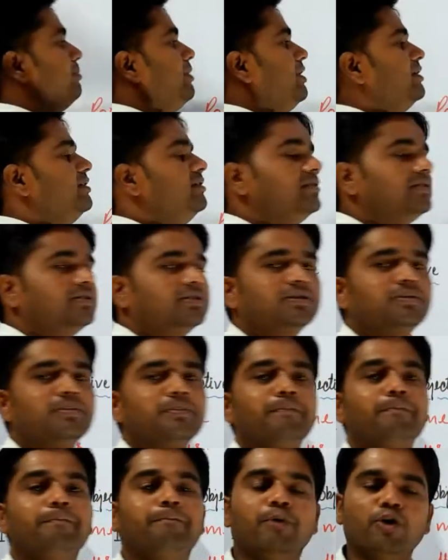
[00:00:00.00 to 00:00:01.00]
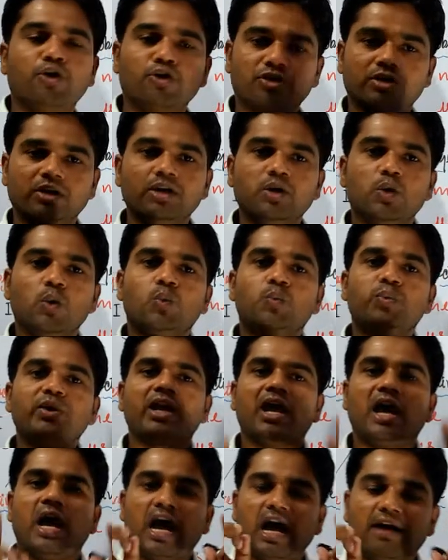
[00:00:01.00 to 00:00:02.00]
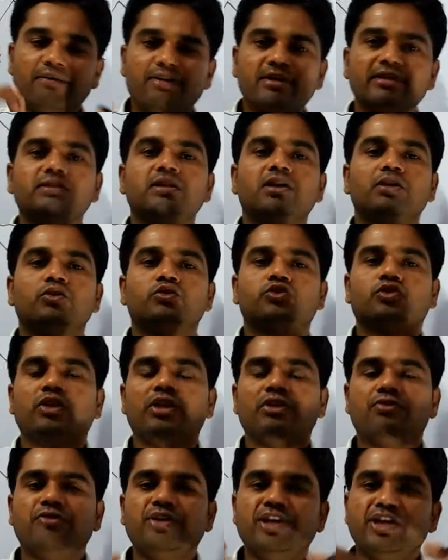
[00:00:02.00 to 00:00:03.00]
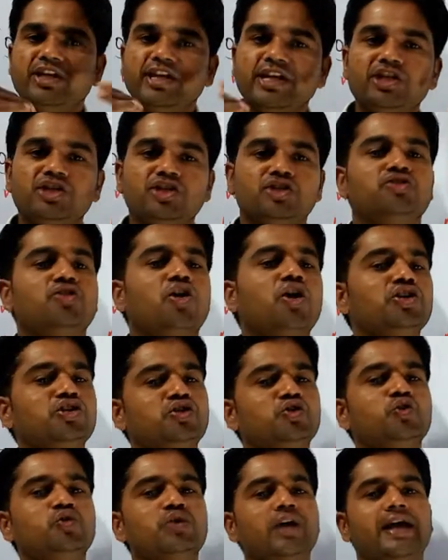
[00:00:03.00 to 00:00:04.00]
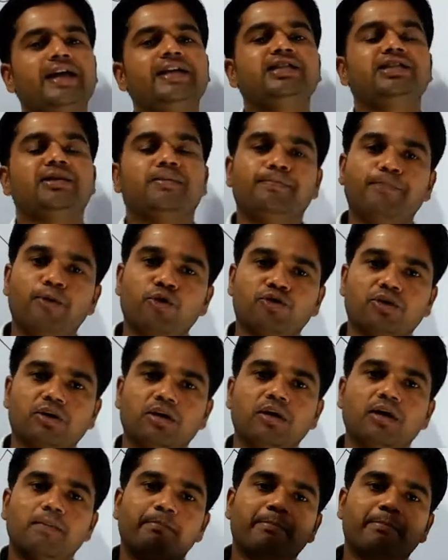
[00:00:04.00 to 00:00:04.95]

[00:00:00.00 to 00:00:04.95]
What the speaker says: means book. we need not to write book,